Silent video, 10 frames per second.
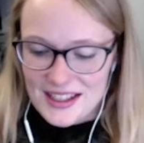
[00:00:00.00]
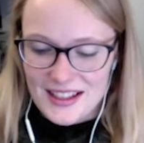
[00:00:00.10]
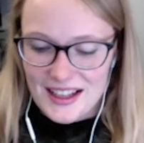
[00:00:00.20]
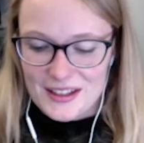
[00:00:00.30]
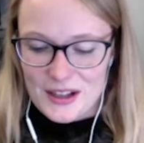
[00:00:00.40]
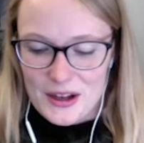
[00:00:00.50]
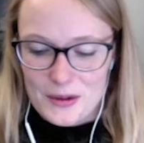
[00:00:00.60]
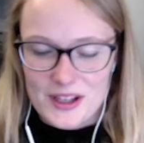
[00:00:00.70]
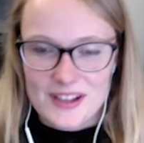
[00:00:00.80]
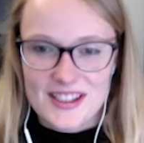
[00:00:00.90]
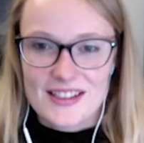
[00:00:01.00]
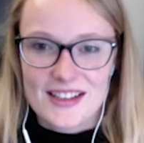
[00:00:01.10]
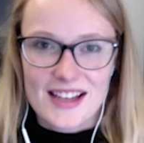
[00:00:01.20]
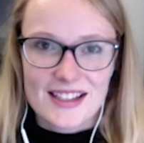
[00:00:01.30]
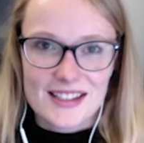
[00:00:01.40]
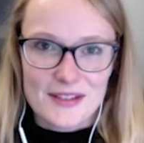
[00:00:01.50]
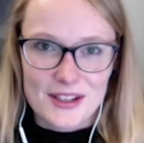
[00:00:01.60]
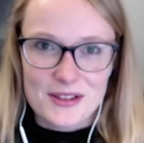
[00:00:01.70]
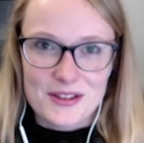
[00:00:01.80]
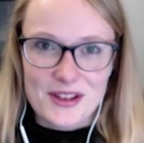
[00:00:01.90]
that we consider that a civic
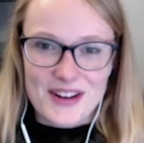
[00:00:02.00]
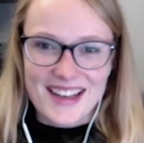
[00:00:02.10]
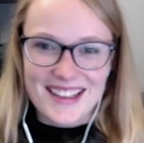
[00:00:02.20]
duty, right?